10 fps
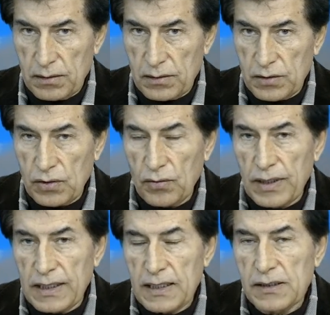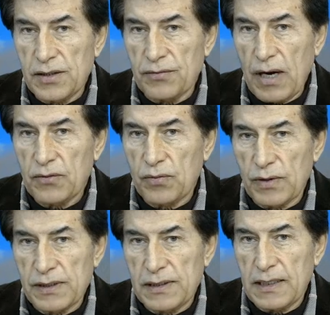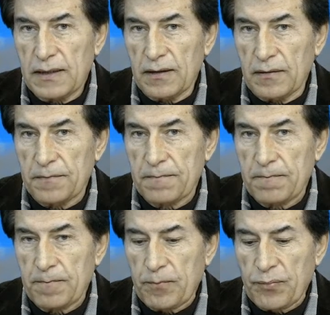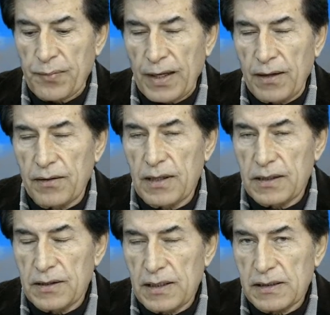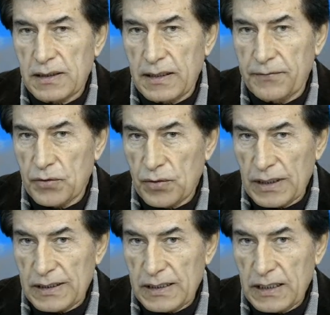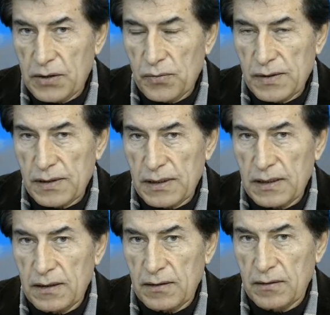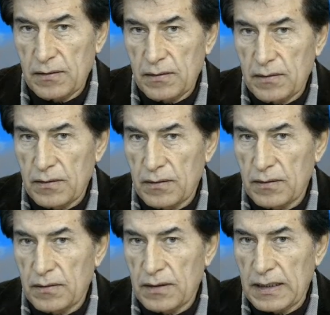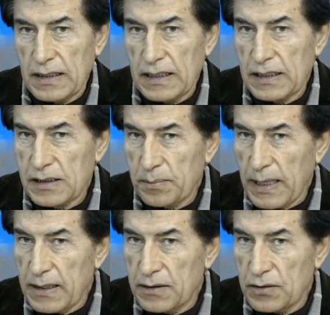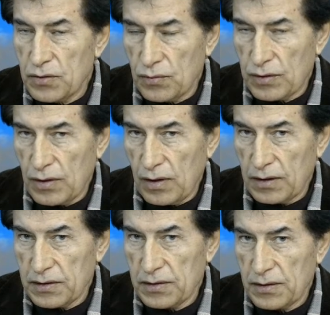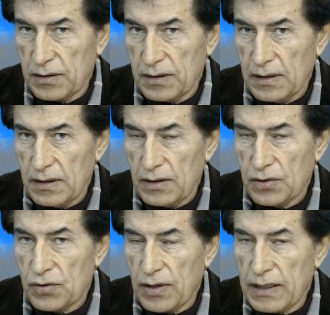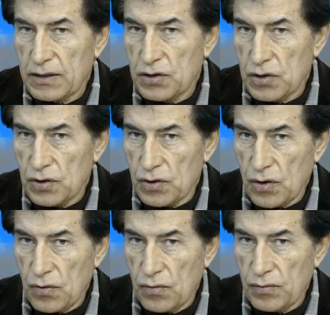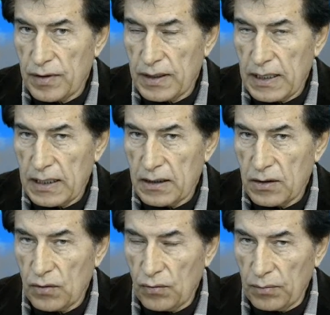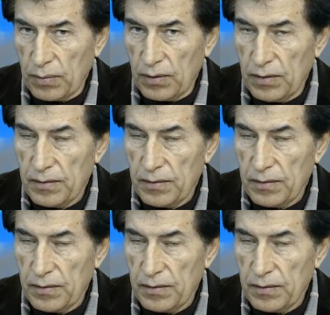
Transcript: So the easy route was taken that yes, if you continuously expanded your knowledge, trying to know the unknowable,